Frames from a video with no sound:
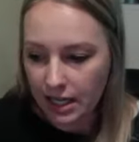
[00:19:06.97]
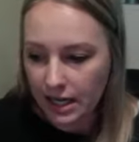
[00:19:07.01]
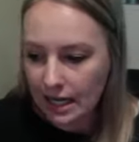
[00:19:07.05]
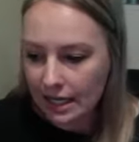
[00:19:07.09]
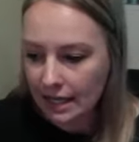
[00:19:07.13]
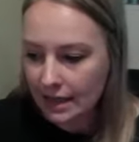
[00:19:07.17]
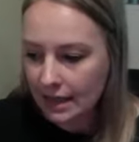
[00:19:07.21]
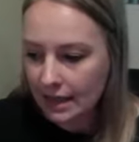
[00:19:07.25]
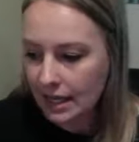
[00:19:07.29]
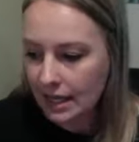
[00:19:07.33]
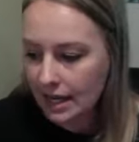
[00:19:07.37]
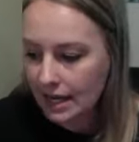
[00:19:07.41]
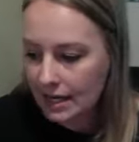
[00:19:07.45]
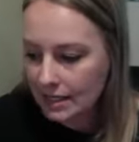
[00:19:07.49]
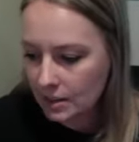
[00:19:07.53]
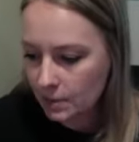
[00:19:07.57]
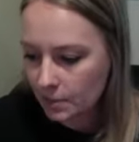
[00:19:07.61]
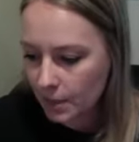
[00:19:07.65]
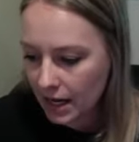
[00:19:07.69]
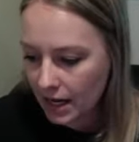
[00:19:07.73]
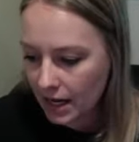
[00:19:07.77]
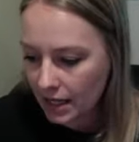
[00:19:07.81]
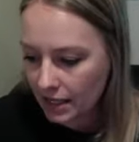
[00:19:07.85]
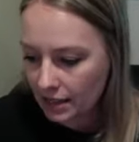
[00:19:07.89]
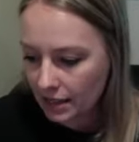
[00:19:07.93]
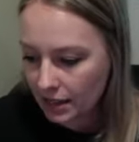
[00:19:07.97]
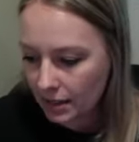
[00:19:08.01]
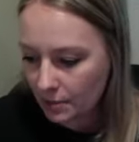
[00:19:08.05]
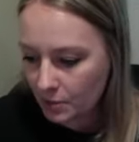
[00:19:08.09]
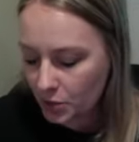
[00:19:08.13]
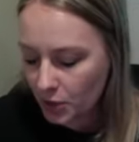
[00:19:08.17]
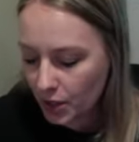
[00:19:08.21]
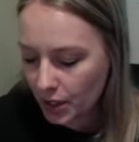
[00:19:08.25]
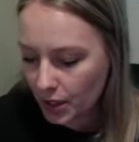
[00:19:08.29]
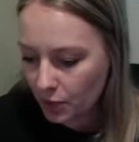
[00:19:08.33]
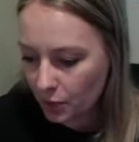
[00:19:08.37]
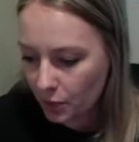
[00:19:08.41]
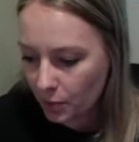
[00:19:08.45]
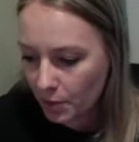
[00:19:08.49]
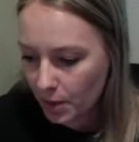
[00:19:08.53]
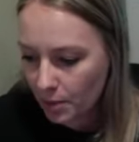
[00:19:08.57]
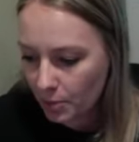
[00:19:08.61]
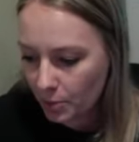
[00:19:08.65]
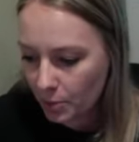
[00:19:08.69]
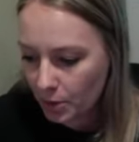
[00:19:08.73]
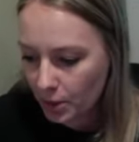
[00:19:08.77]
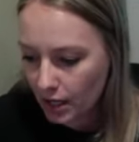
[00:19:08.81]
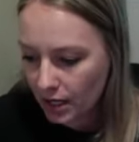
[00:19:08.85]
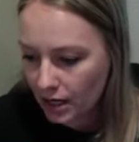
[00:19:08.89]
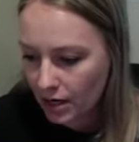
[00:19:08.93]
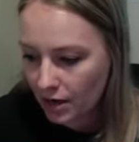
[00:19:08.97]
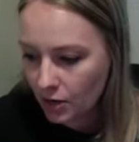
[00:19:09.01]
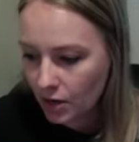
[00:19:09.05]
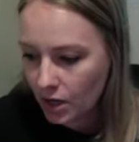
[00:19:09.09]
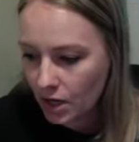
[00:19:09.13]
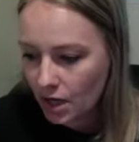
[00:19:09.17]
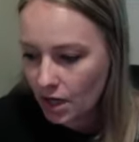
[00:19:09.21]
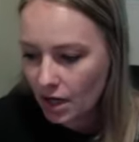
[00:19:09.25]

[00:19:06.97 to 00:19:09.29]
And I think I'm trying to remember now,